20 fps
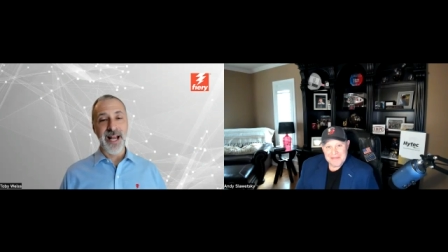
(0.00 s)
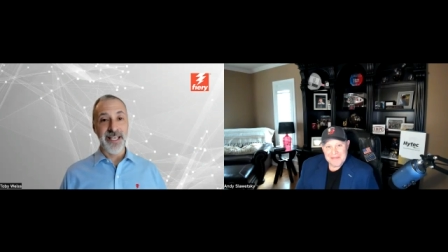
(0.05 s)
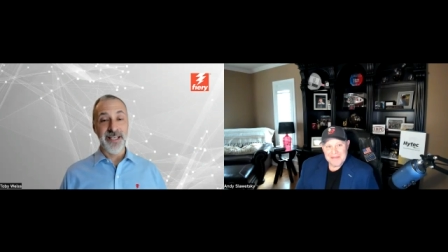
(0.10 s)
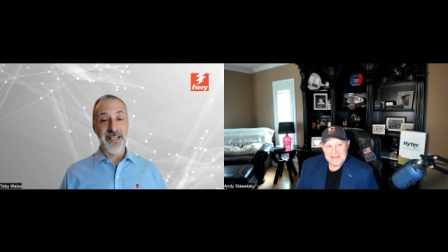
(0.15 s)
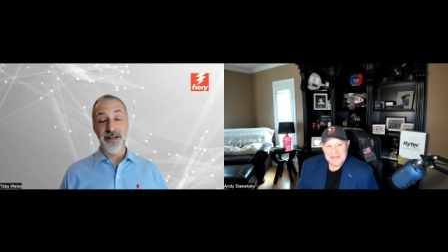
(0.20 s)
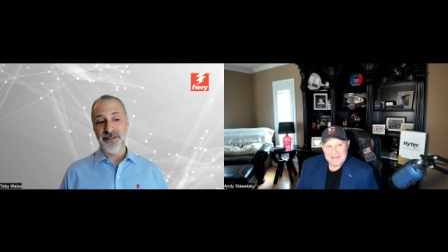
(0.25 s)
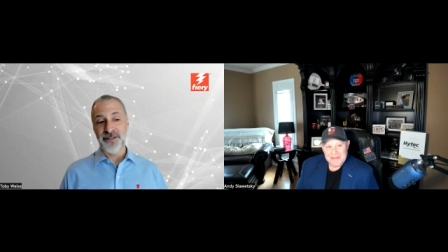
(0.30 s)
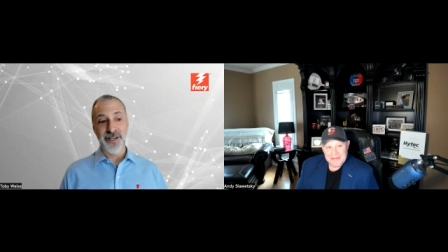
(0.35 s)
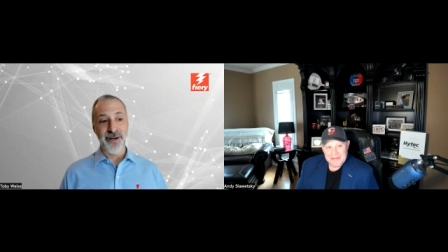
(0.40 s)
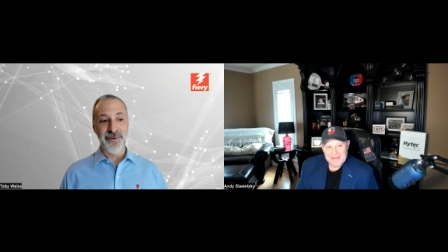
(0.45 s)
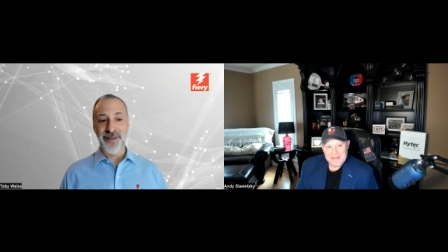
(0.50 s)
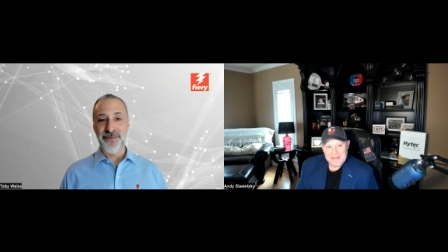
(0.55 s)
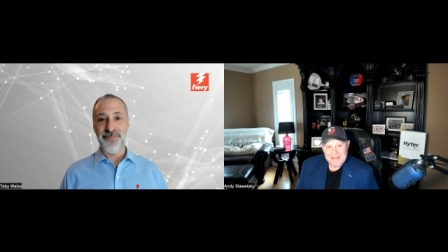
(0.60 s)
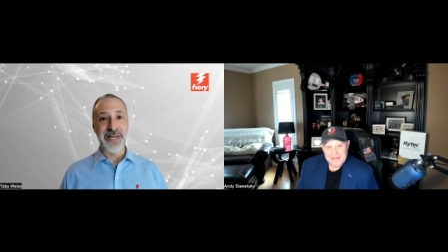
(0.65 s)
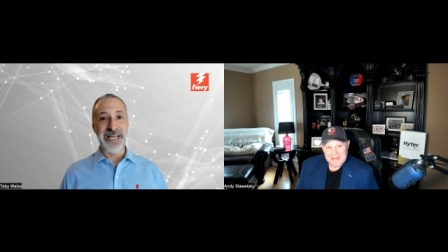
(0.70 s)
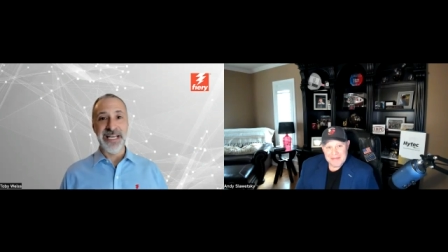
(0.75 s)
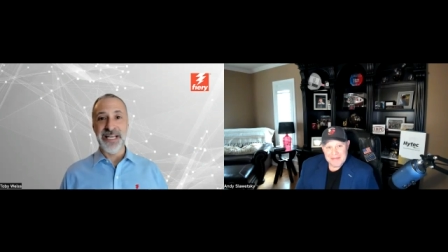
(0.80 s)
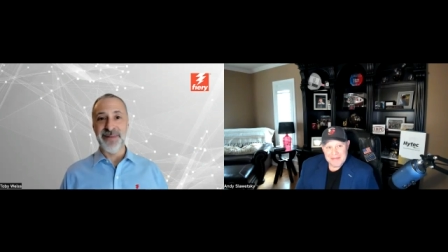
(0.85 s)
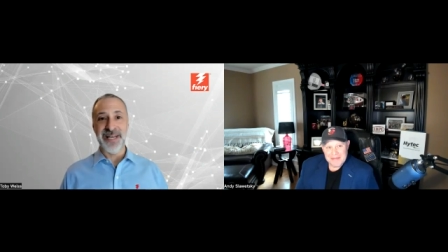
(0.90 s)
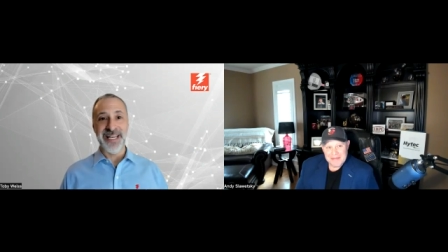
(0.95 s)
you know, some of them
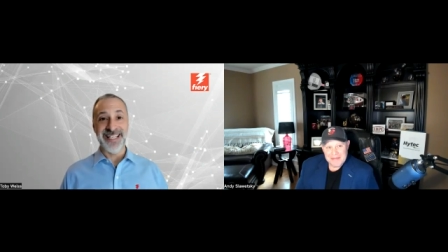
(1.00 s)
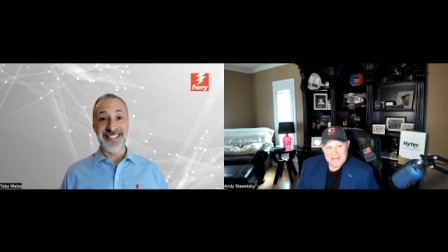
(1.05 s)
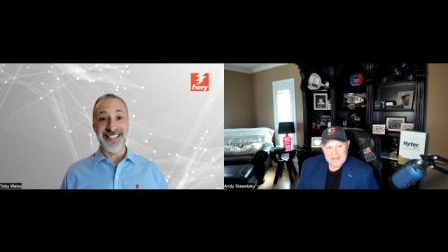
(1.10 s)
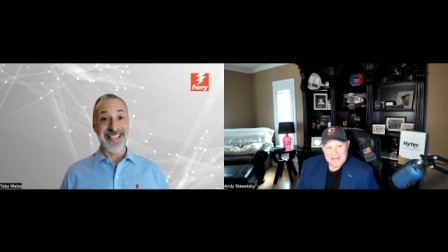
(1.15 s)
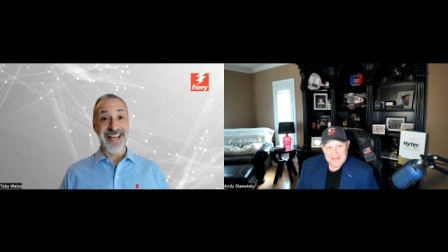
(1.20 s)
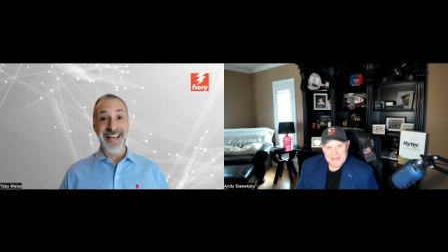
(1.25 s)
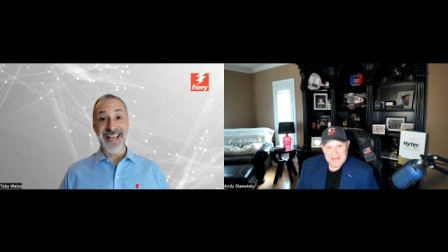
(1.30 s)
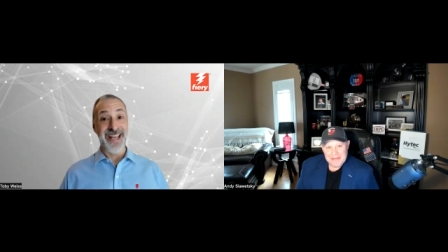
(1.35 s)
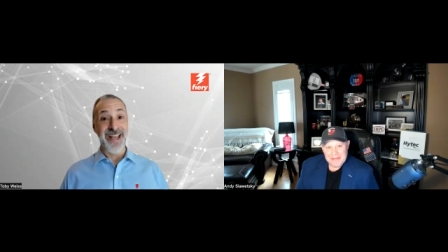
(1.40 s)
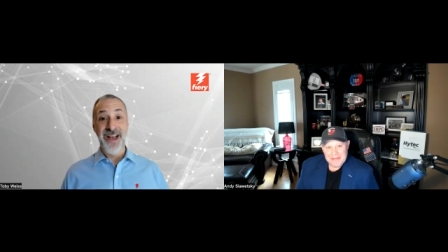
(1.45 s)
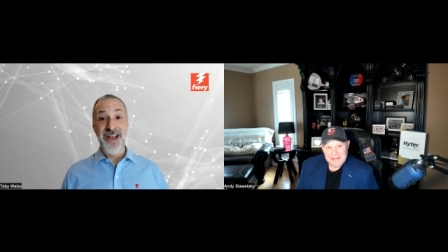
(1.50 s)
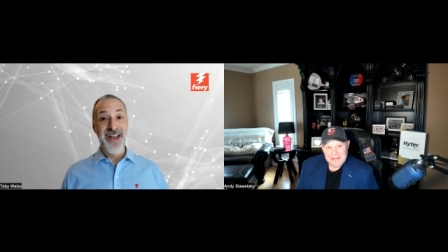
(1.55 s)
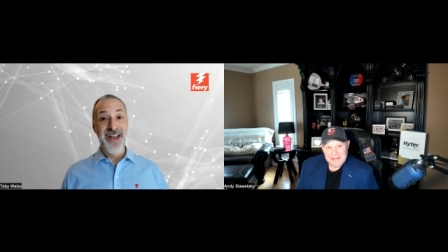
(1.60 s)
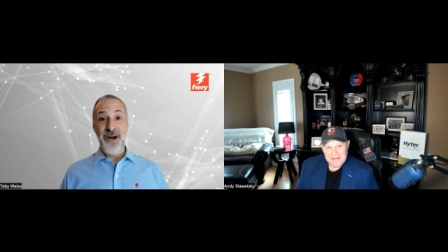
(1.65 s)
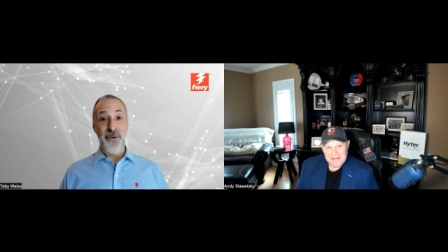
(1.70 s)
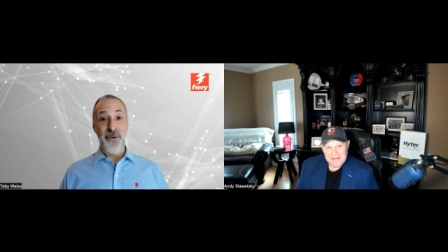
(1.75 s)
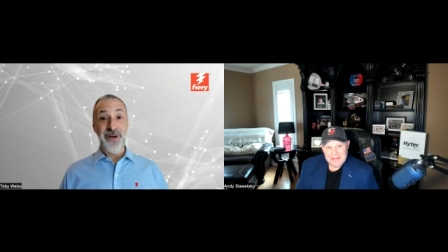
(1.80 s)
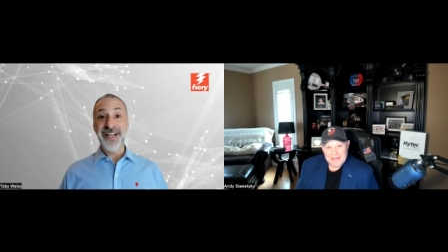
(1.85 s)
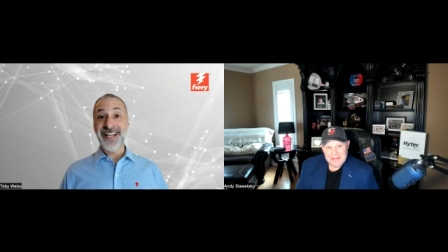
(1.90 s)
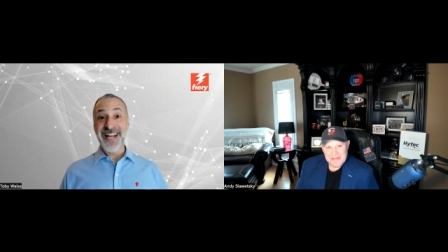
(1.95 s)
ping me and say,
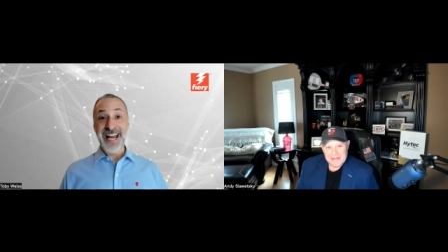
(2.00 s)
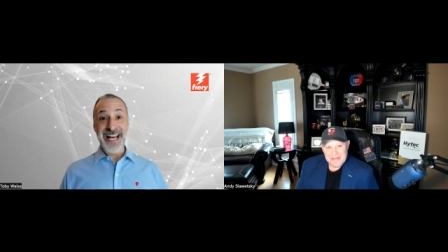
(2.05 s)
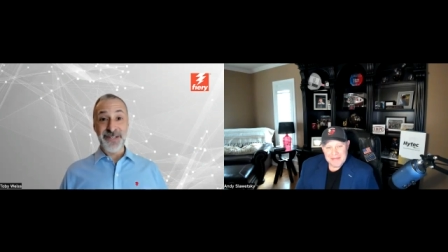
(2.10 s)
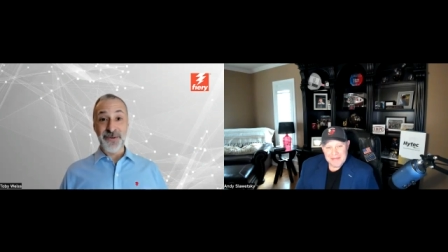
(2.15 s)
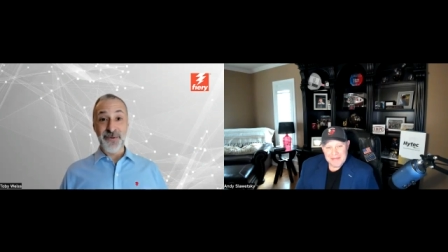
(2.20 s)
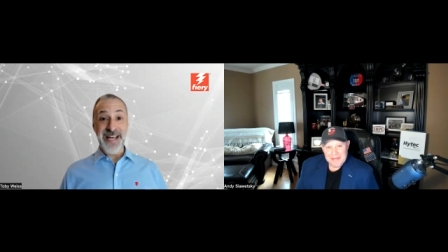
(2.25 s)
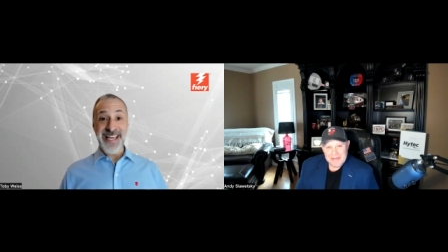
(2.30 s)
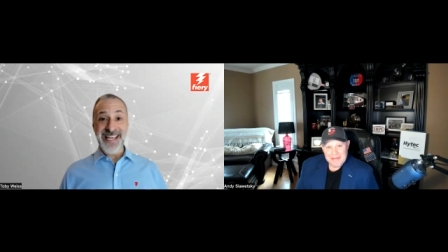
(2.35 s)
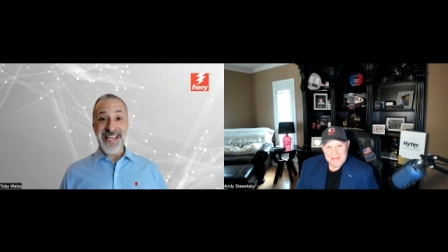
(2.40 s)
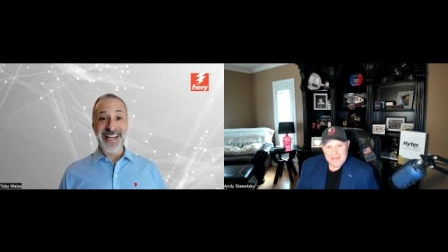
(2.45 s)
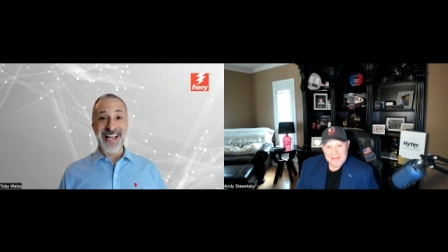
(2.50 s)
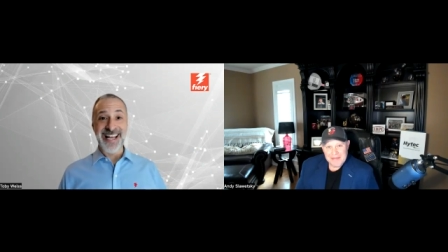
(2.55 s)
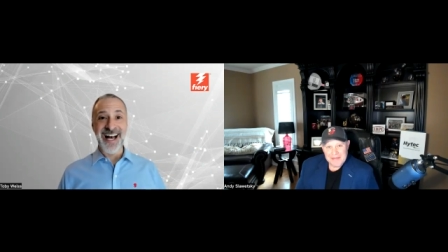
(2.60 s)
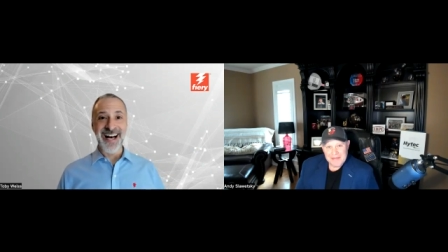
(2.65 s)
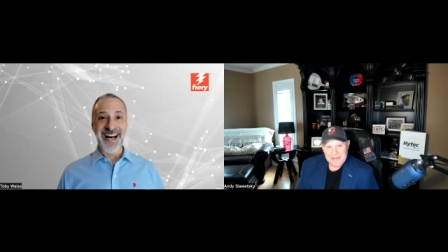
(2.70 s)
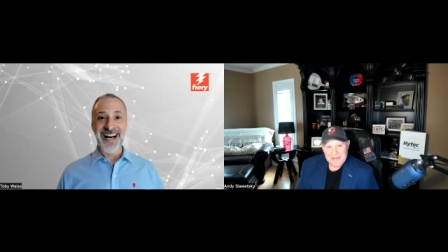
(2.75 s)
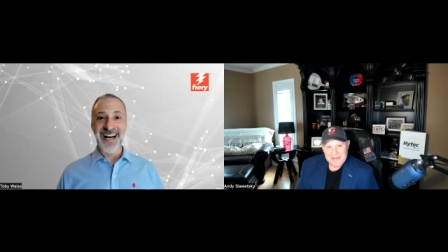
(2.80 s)
we had a nice win.